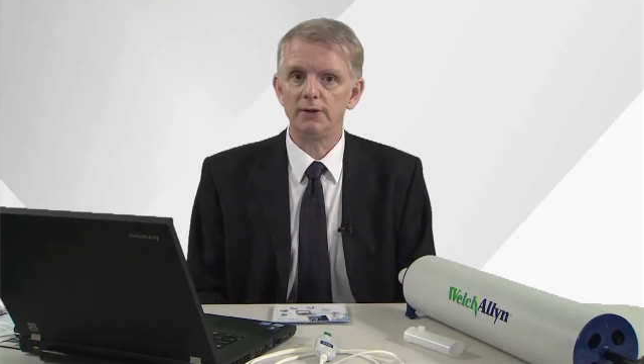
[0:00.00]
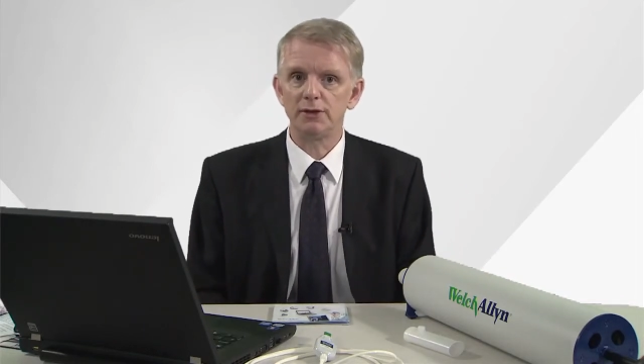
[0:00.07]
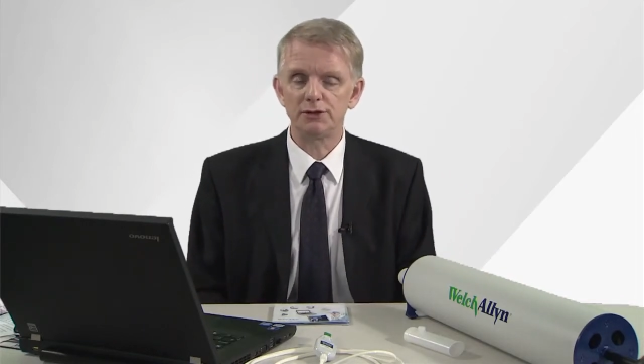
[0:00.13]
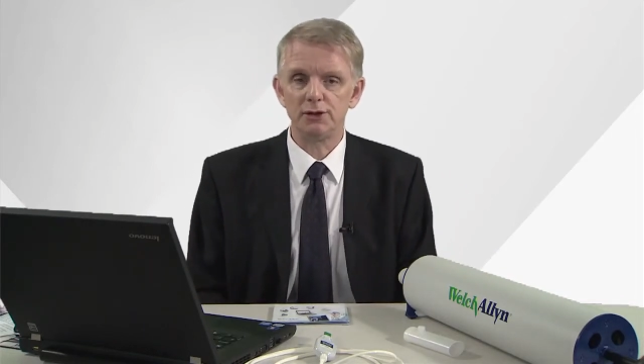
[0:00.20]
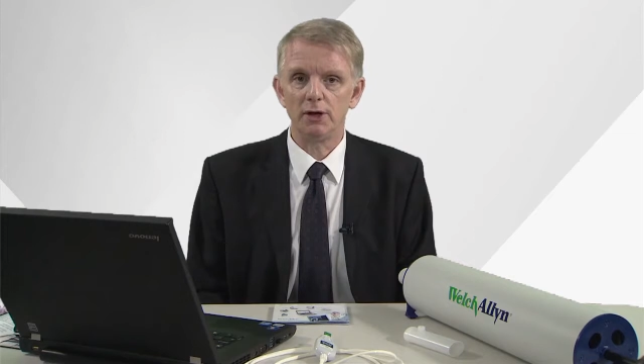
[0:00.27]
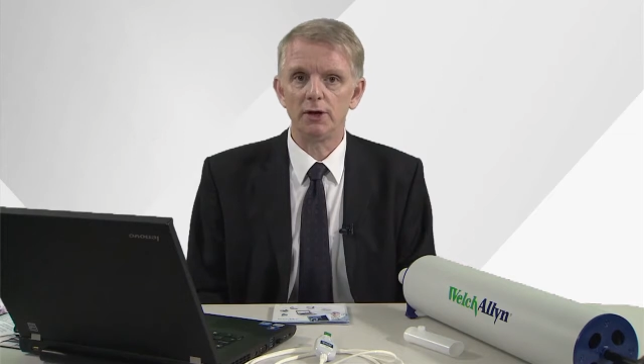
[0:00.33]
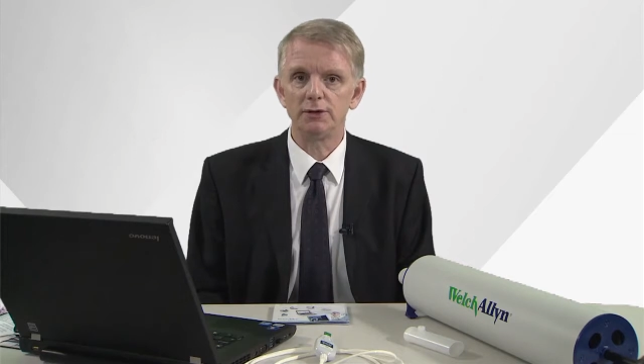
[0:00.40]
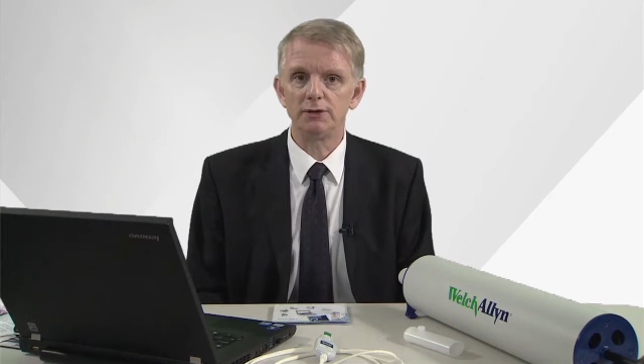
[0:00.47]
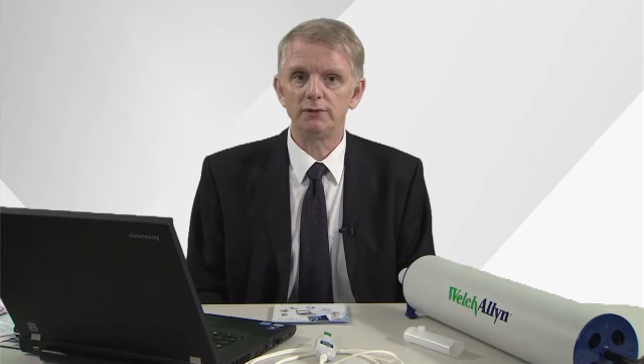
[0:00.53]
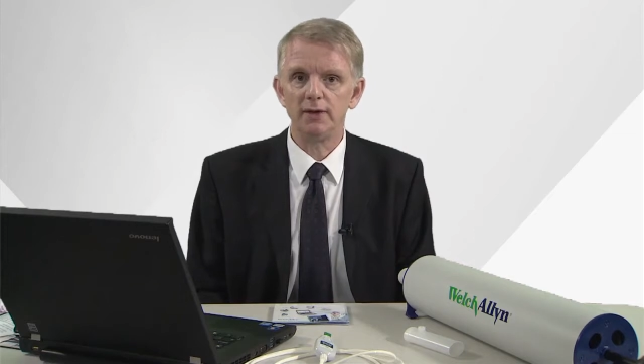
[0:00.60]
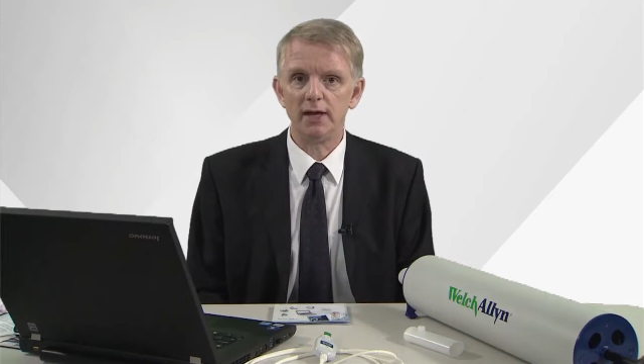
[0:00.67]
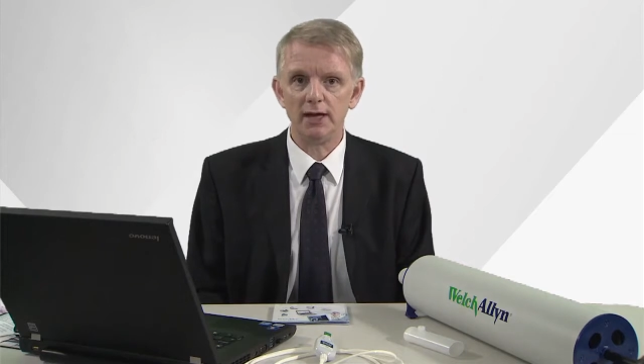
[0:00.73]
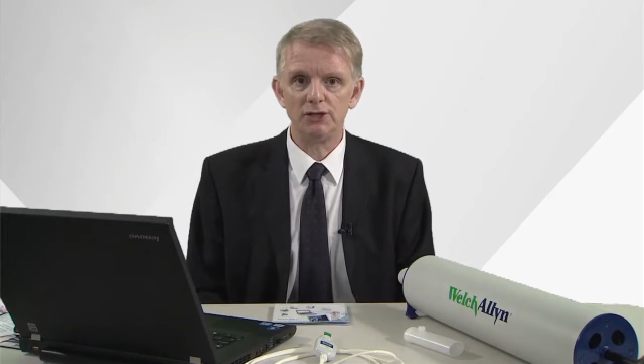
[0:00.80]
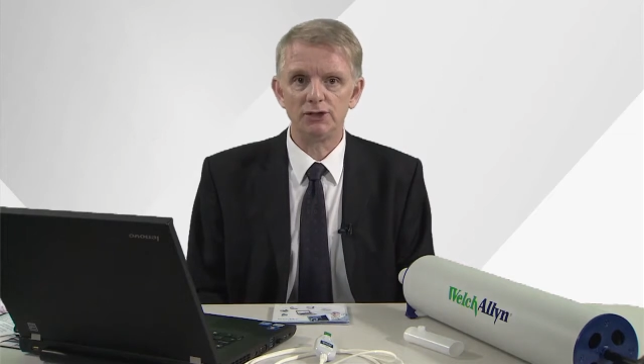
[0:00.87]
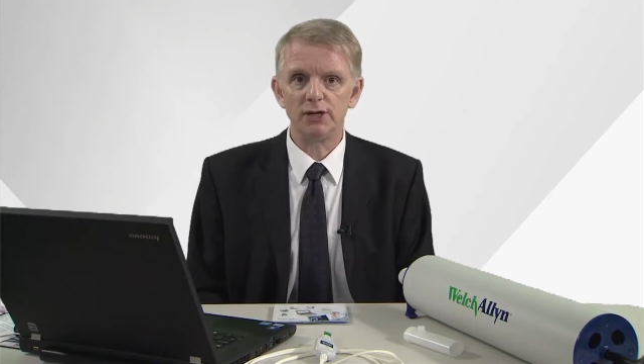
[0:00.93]
at the start
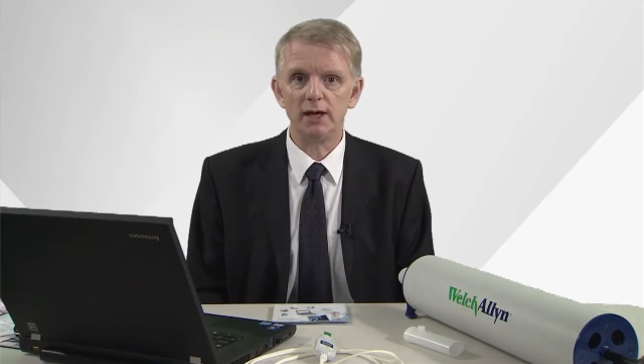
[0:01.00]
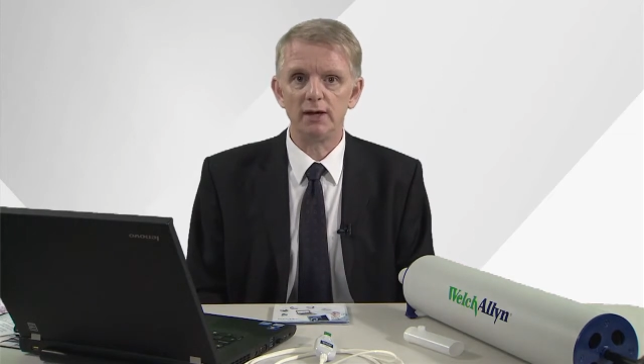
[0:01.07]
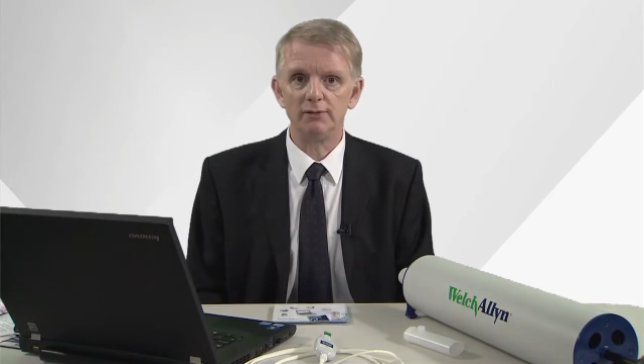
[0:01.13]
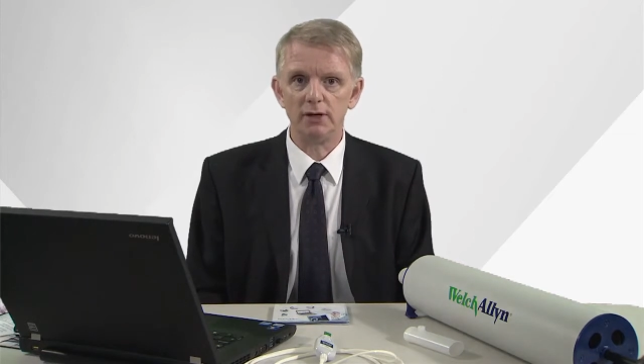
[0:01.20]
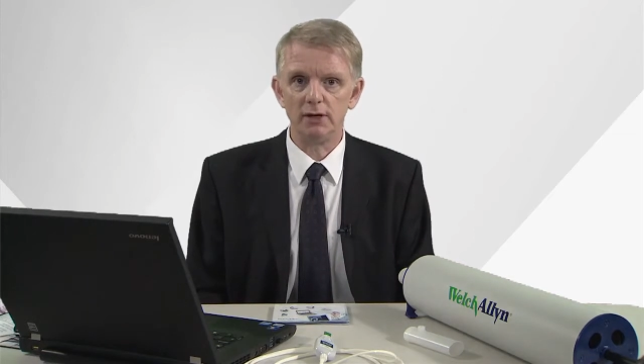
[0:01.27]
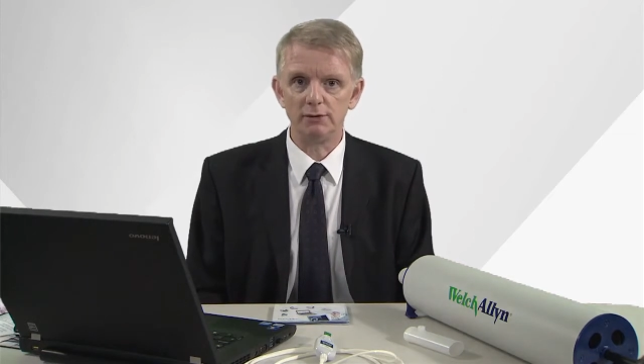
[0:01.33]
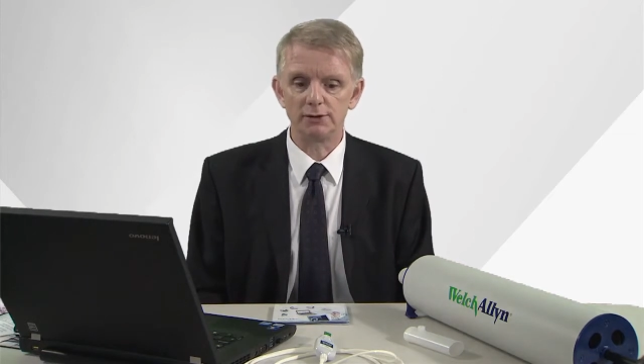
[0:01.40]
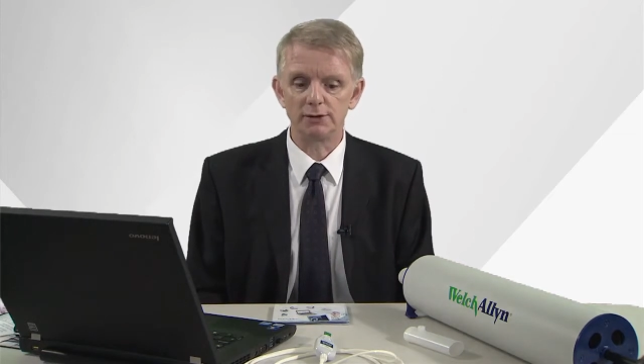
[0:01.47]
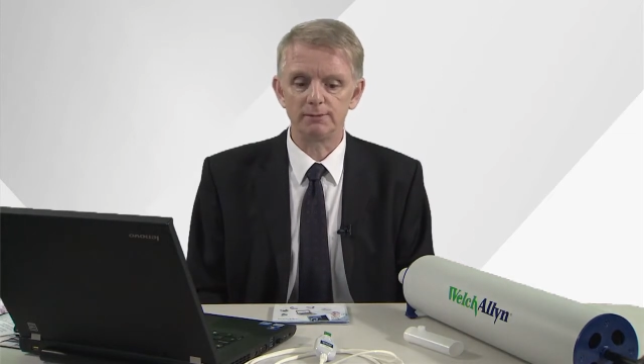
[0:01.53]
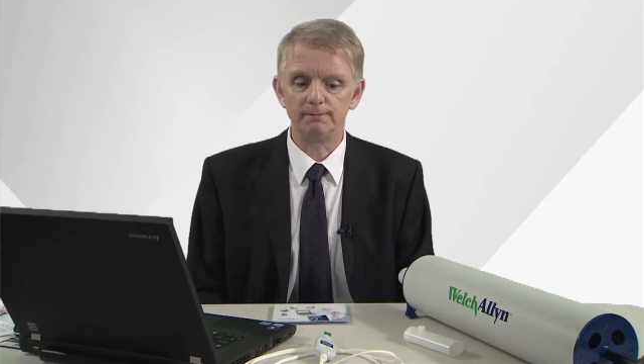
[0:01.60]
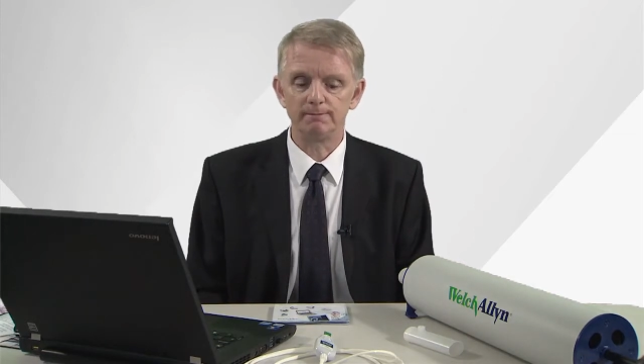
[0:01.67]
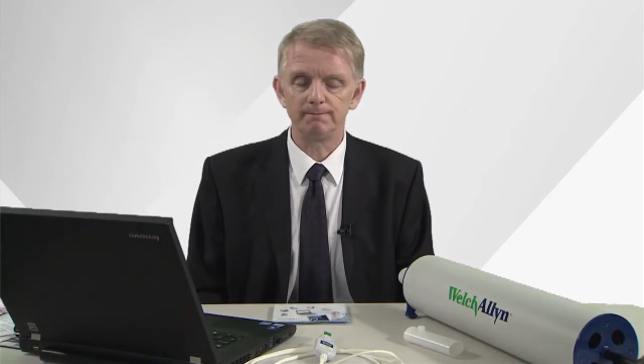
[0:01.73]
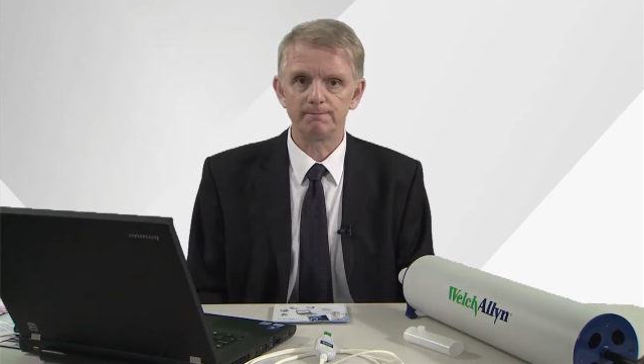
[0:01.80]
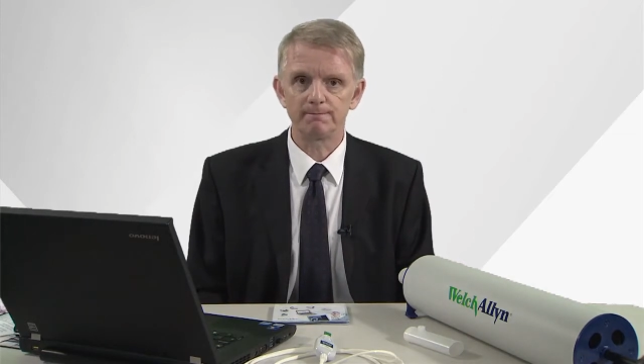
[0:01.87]
of each day of use.